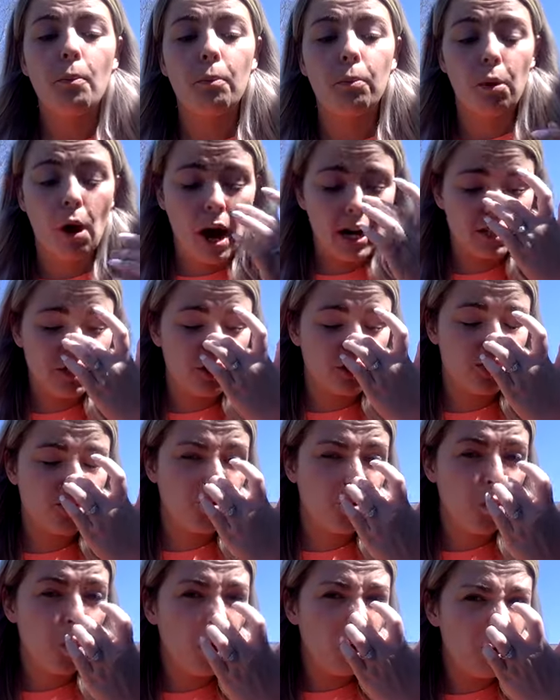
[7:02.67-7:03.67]
brought to
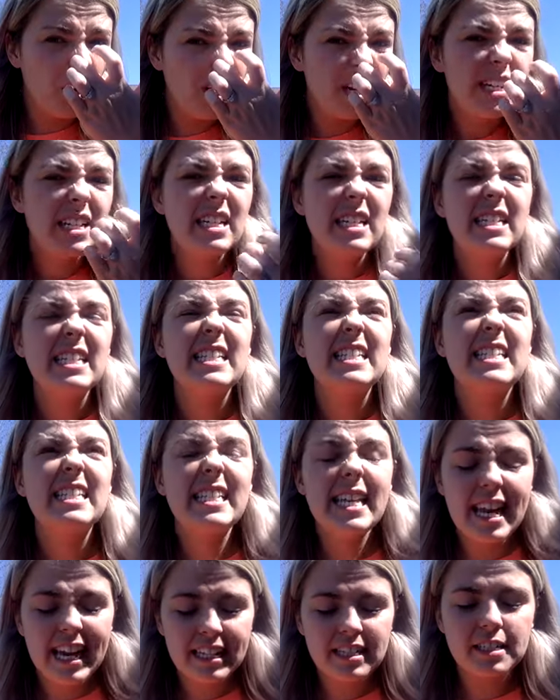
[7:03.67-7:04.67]
school
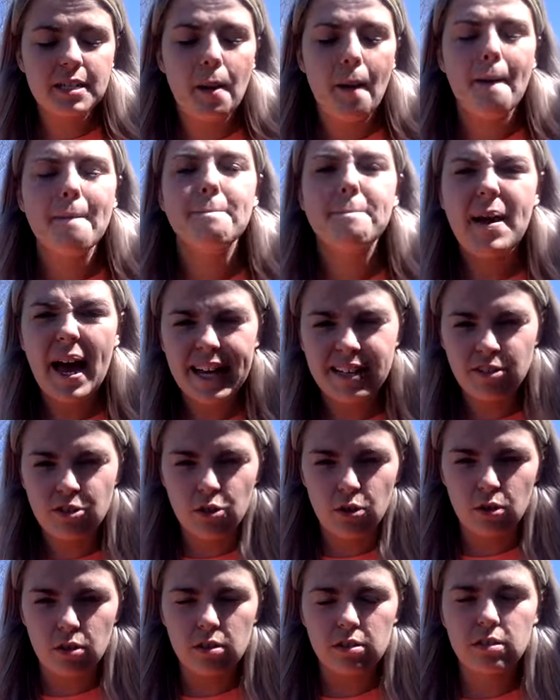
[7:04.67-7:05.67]
6
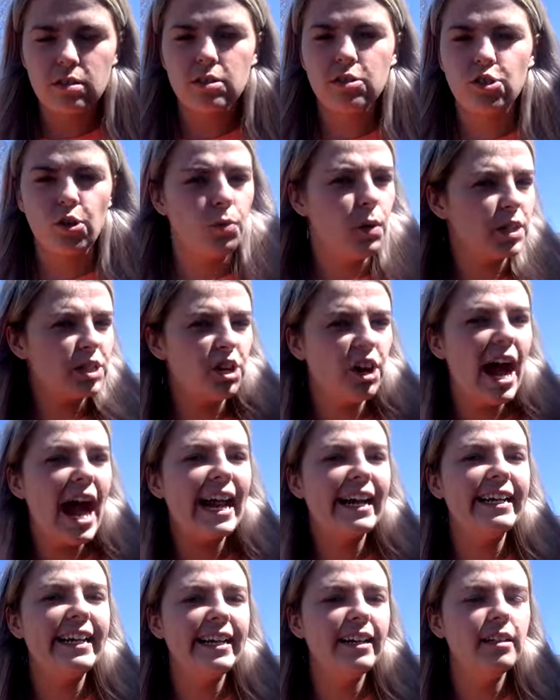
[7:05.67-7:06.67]
pencils. So what's our
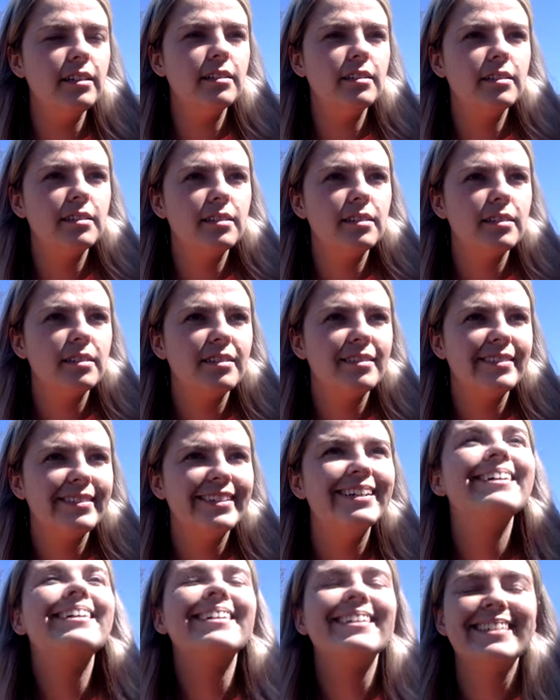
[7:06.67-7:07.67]
add-in?
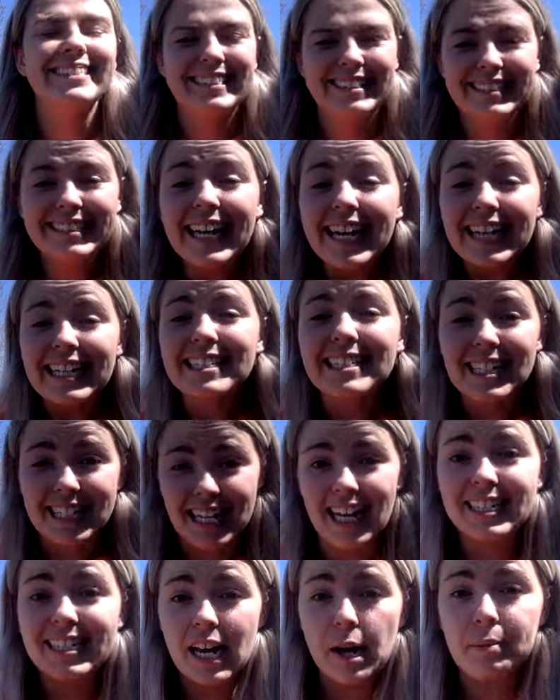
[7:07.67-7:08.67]
6, because
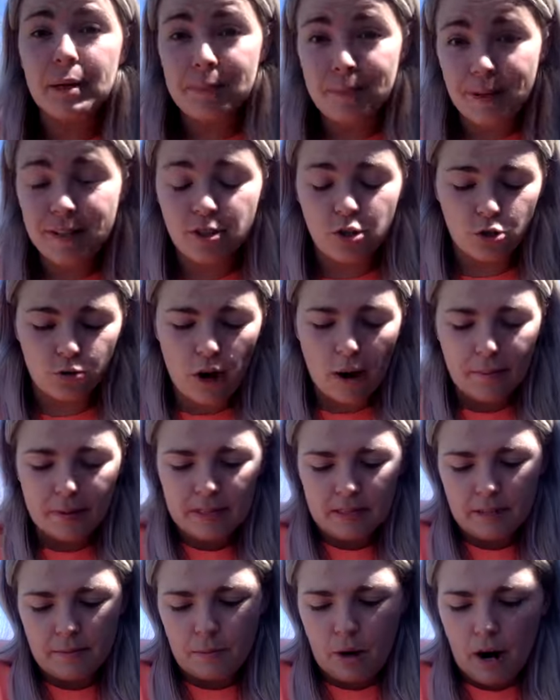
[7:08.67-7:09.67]
that's how many pencils
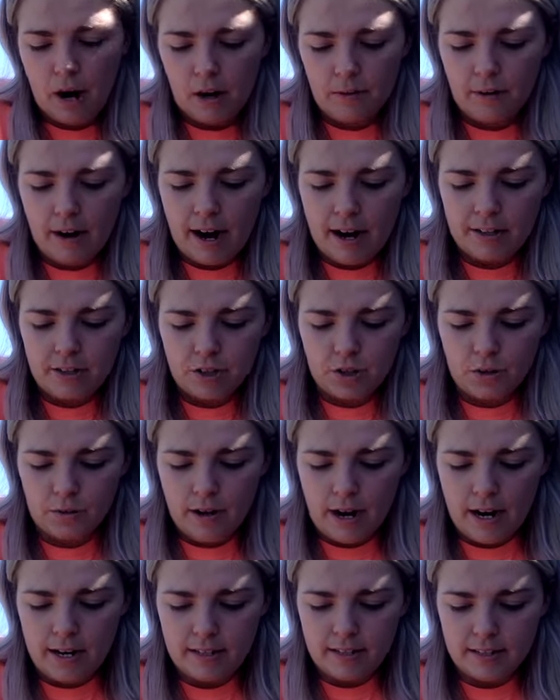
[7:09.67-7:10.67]
Robinson brought, right? So
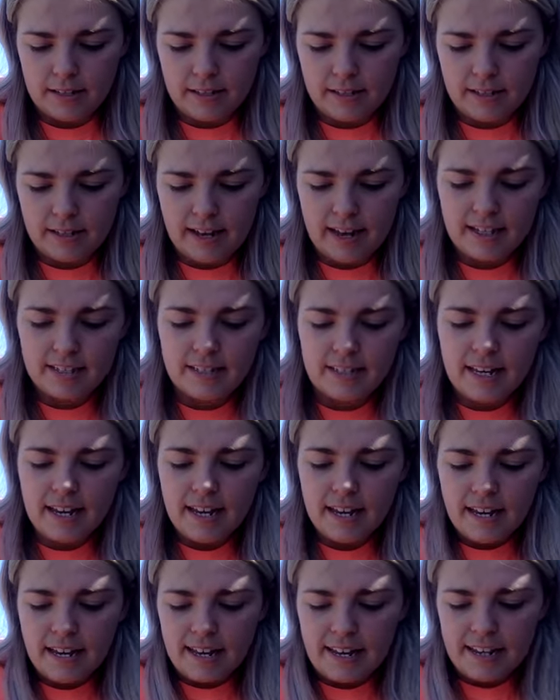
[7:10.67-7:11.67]
write 6,
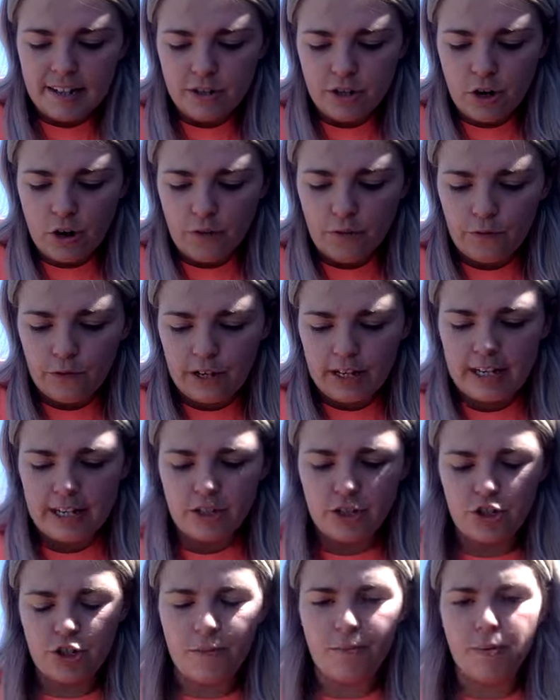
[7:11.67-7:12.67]
and don't
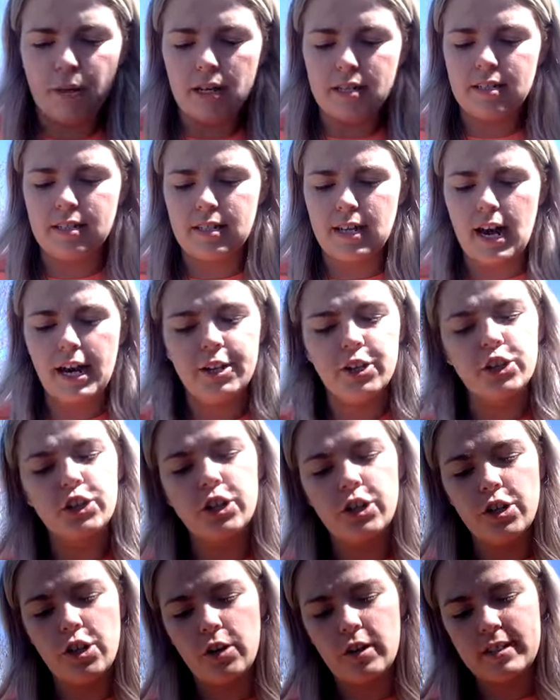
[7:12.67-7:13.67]
forget your plus sign. You're
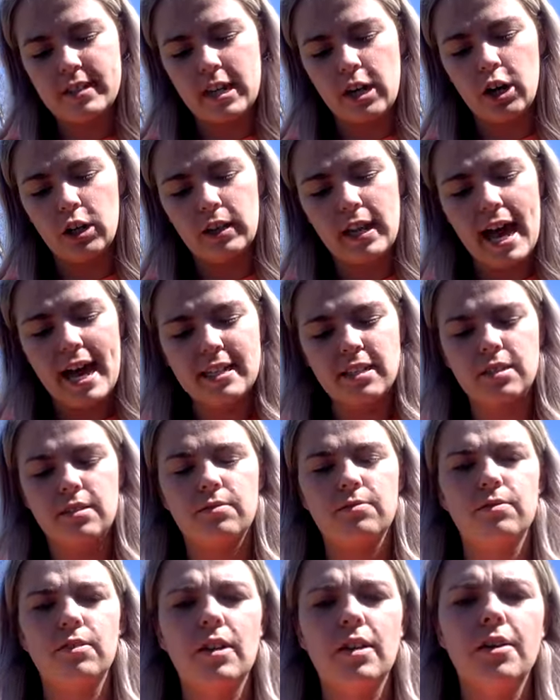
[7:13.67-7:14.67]
going to notice that our last